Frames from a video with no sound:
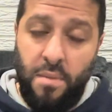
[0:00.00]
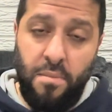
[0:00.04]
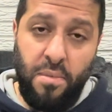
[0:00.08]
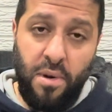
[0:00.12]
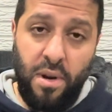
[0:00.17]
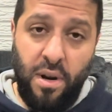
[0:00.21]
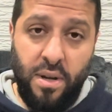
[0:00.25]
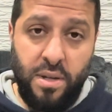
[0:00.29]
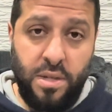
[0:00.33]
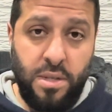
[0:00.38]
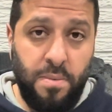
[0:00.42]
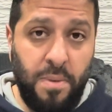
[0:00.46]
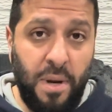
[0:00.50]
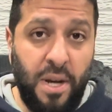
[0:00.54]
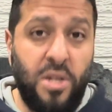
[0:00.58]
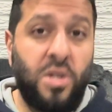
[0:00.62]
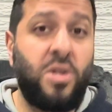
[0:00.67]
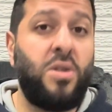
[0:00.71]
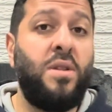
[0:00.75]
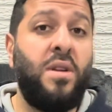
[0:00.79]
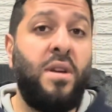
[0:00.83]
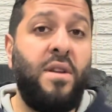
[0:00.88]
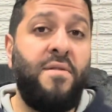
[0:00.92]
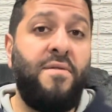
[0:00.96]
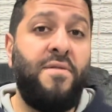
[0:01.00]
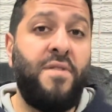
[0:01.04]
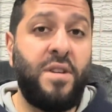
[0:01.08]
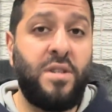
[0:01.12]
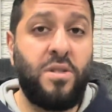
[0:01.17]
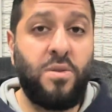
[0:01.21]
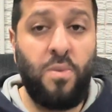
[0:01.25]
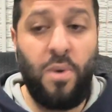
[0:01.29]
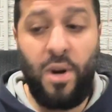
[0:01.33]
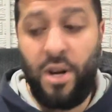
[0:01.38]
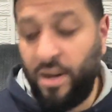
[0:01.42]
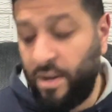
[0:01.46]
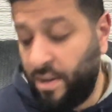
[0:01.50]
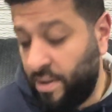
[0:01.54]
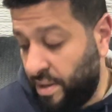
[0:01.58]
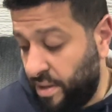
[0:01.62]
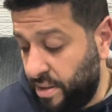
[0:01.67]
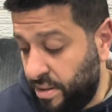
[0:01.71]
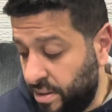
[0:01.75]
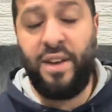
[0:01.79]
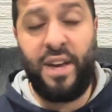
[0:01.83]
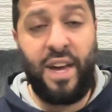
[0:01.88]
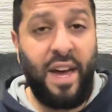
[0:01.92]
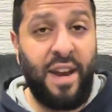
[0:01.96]
but especially in fixed
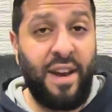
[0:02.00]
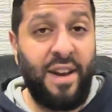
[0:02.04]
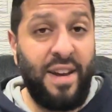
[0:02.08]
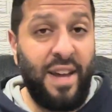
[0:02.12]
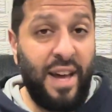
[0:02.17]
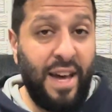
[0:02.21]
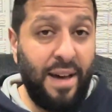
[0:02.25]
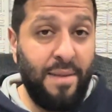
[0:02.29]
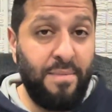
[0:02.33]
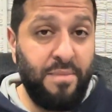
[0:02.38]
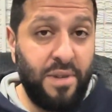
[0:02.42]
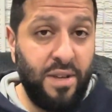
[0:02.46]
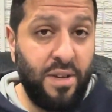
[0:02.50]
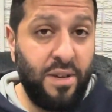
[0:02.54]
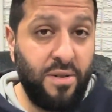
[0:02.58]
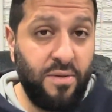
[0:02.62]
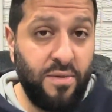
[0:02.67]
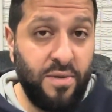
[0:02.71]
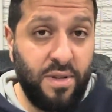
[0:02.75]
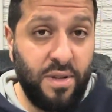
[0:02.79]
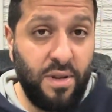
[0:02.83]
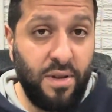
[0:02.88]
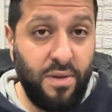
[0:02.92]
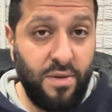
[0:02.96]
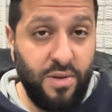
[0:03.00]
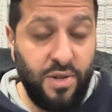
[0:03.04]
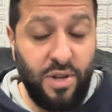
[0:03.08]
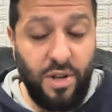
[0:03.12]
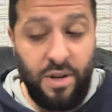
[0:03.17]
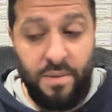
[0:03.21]
wireless. We got an M D U solution, a